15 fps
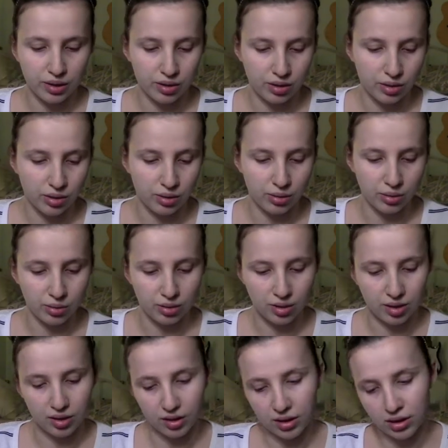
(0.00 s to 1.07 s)
to use
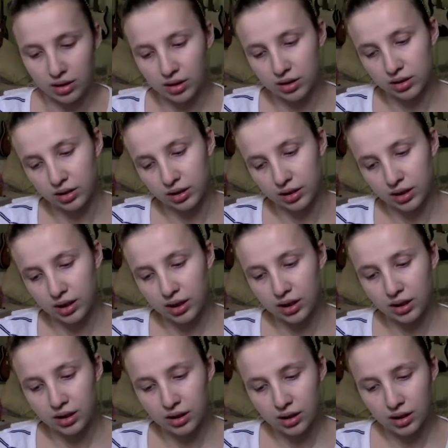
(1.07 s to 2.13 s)
the
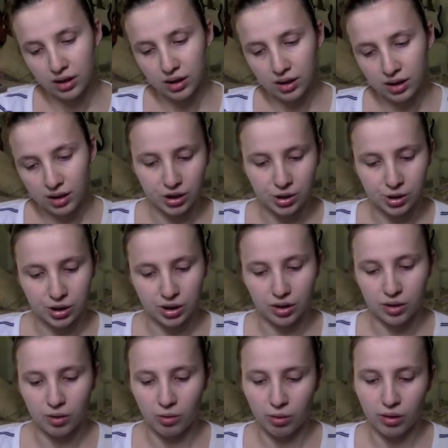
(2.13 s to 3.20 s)
Clinique
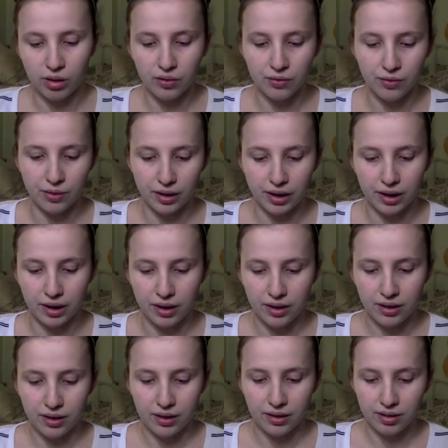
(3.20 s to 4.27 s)
Sheer Oil-Free
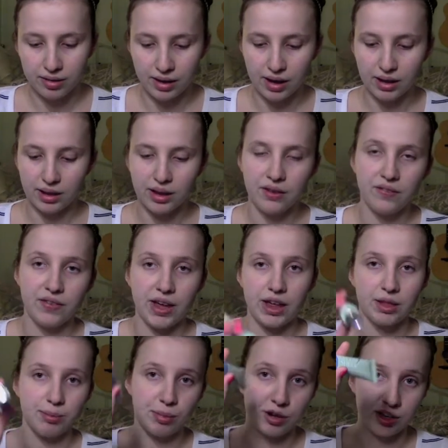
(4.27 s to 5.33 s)
Daily Face
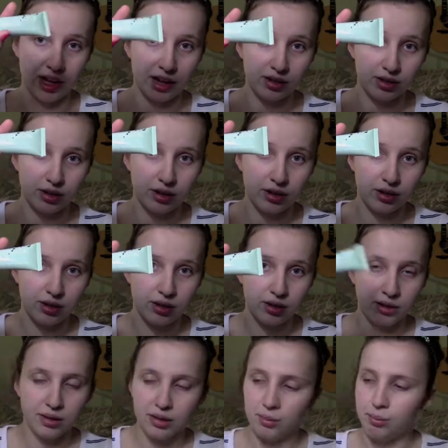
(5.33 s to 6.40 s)
Protector,
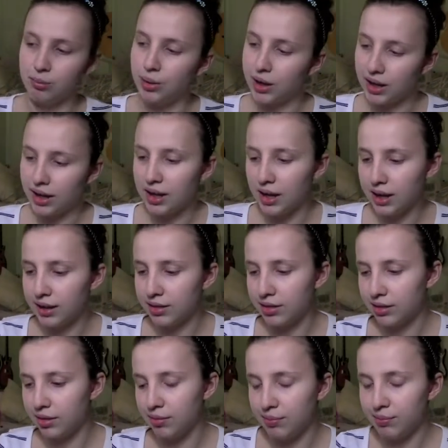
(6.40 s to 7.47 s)
but
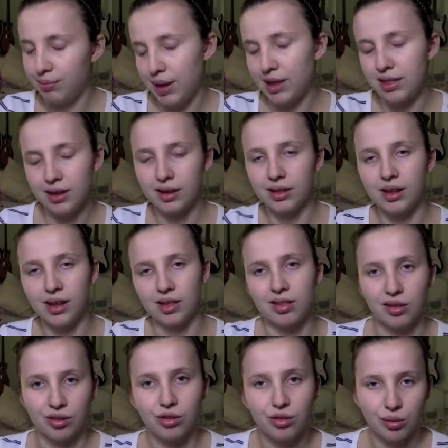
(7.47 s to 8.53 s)
it's basically a
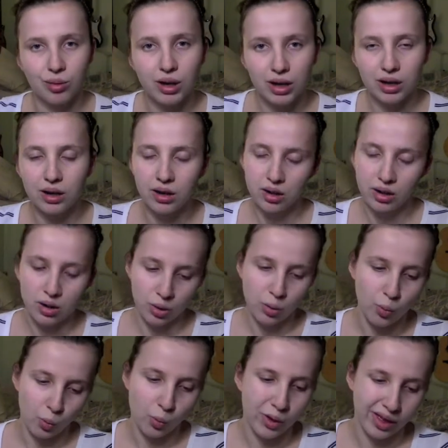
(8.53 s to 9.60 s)
sunscreen
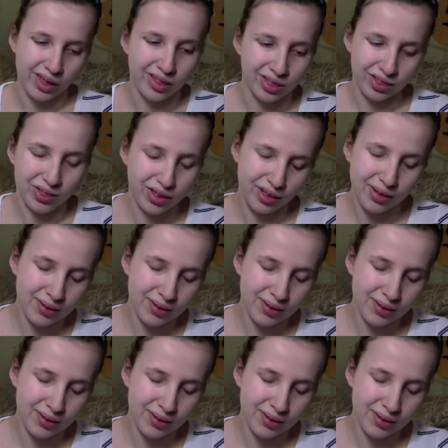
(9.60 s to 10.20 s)
with,